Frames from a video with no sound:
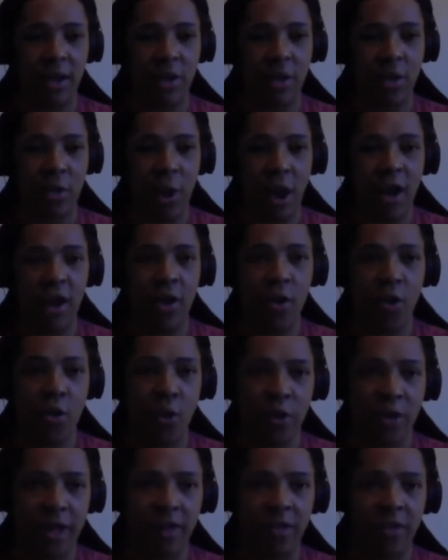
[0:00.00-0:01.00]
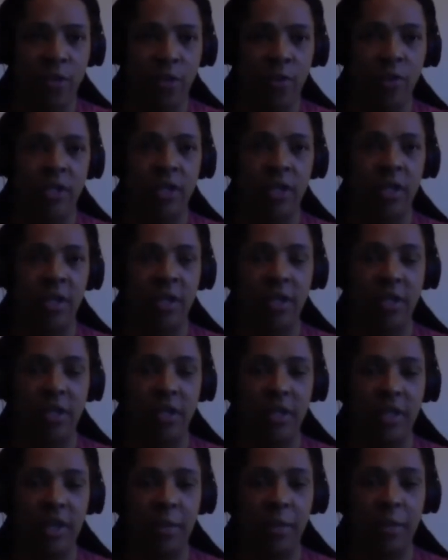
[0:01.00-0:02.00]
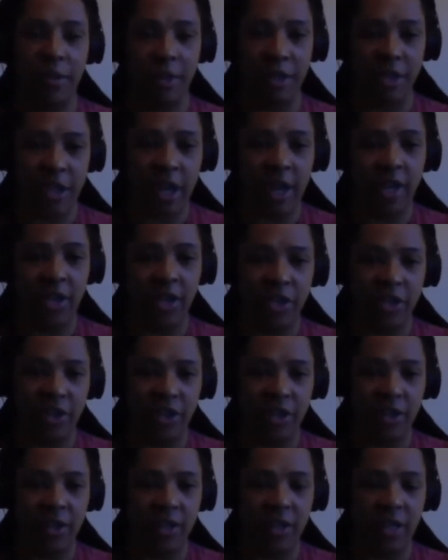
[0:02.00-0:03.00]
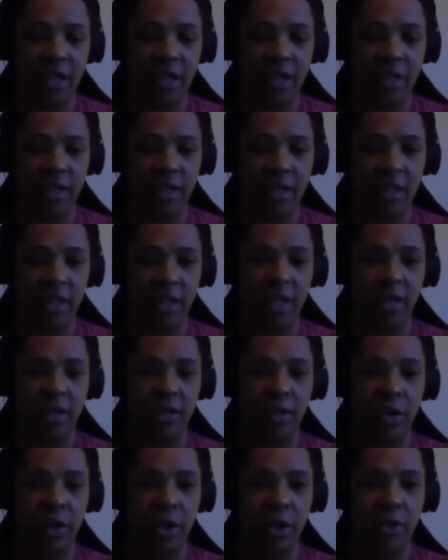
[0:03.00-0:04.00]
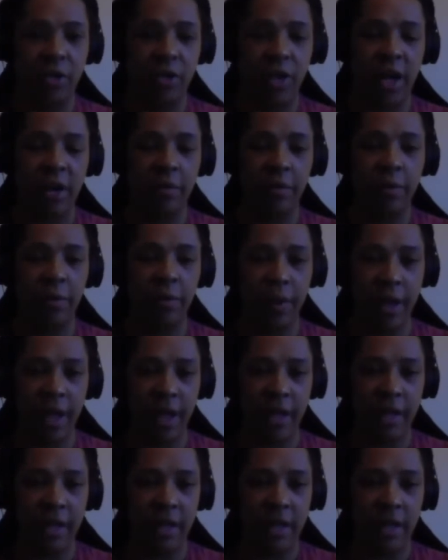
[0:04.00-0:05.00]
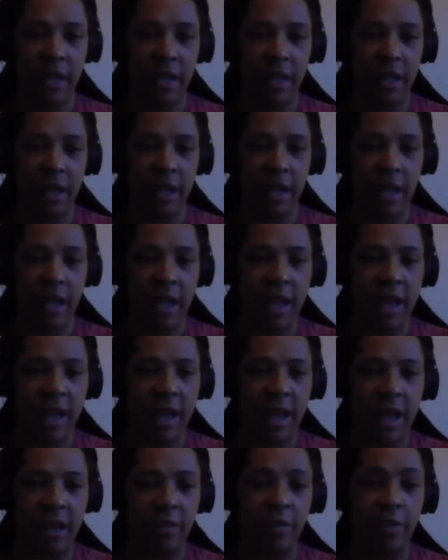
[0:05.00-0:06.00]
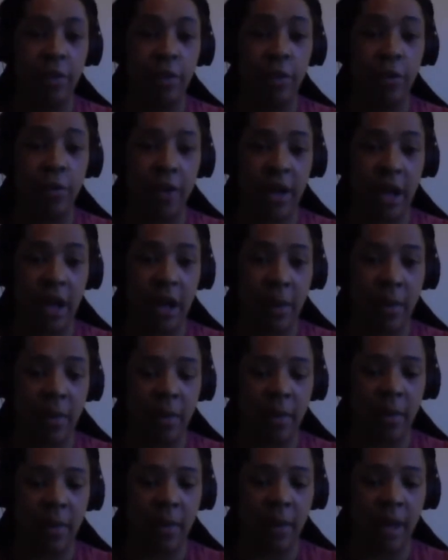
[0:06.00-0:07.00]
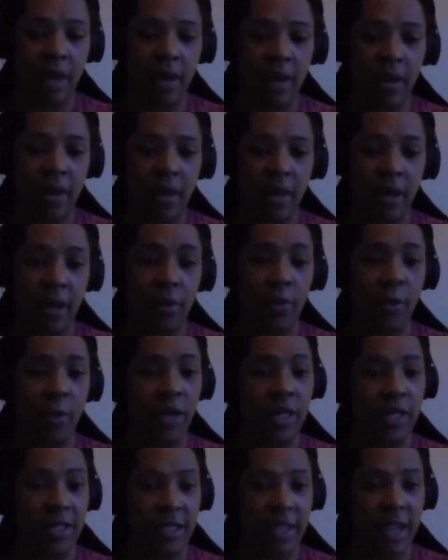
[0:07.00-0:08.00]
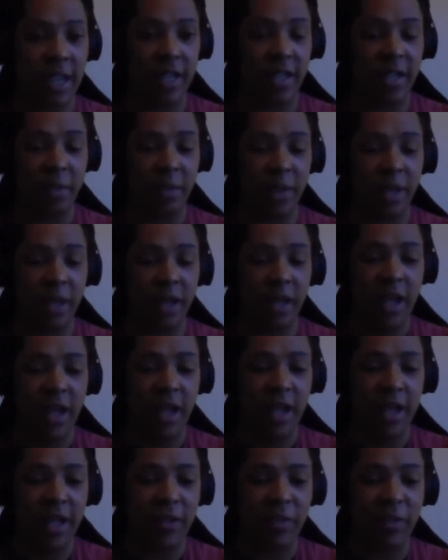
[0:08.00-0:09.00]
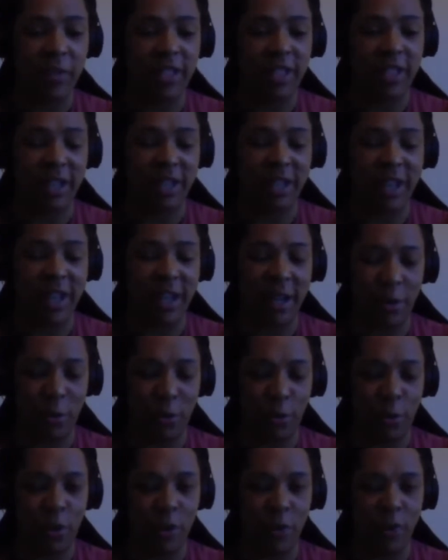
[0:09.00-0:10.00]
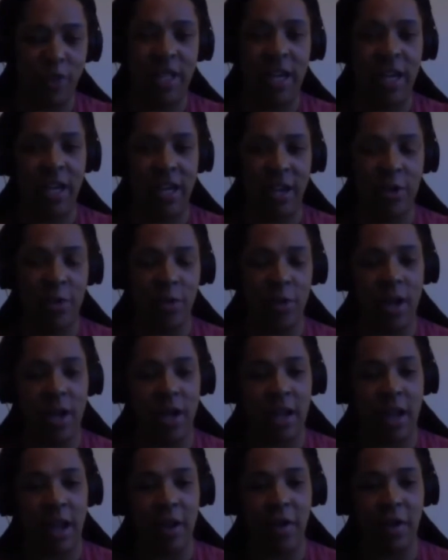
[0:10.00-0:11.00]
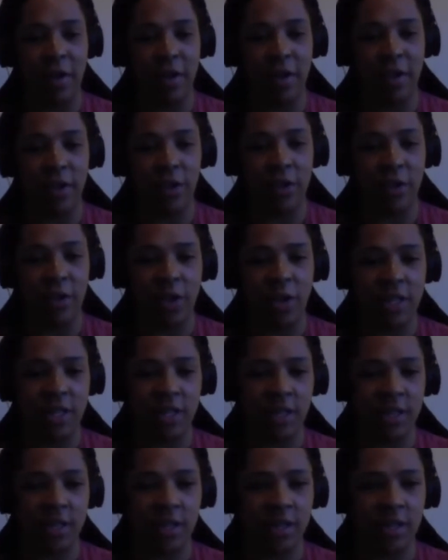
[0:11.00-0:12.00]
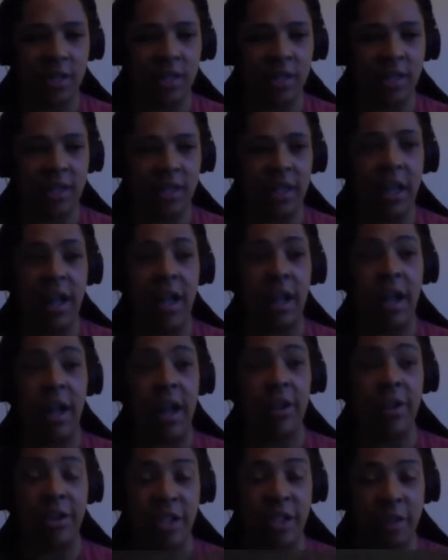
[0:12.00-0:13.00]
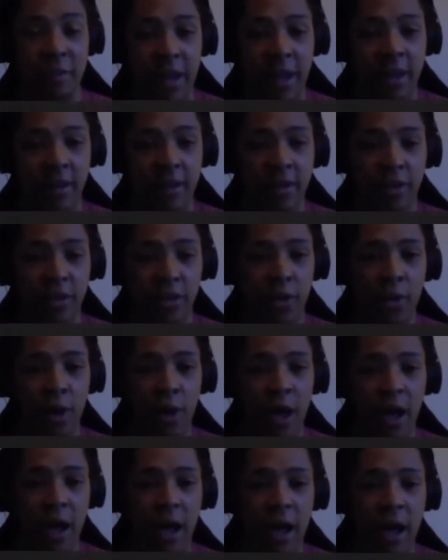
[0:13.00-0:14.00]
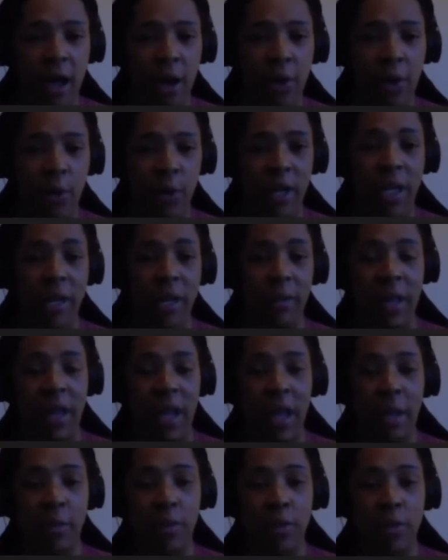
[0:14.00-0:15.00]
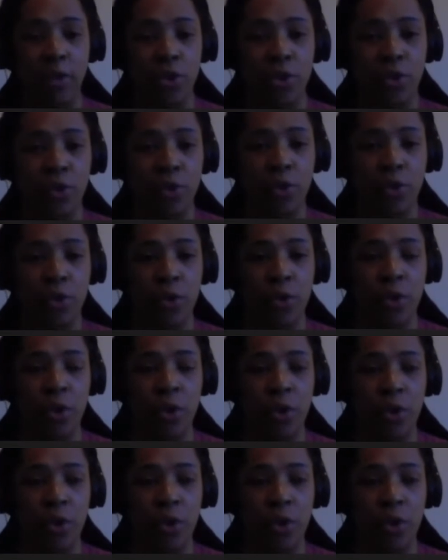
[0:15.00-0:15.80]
I know that those are some of the challenges that he is going to have to face and have to overcome, and that really scares me. Especially like when you say it right now, that as a young Irishman, how will he be able to